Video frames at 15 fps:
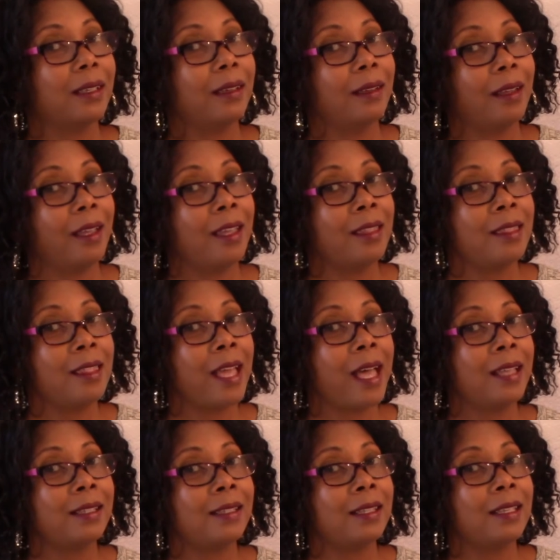And
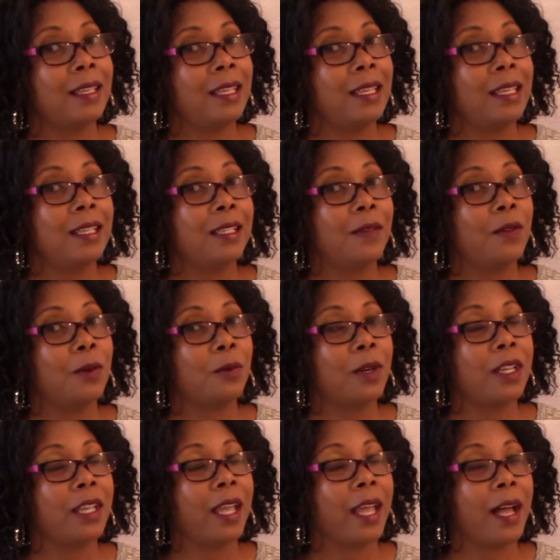that's the end of the
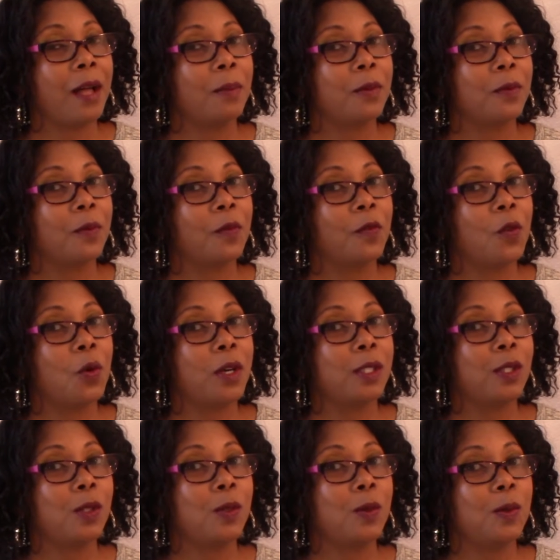recap for
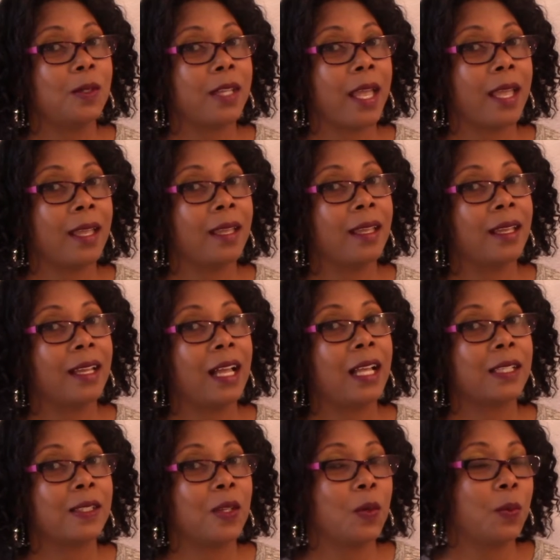Tuesday,
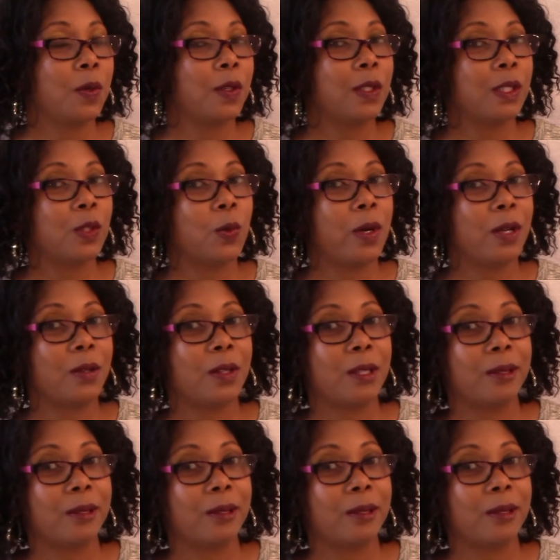October the 12th.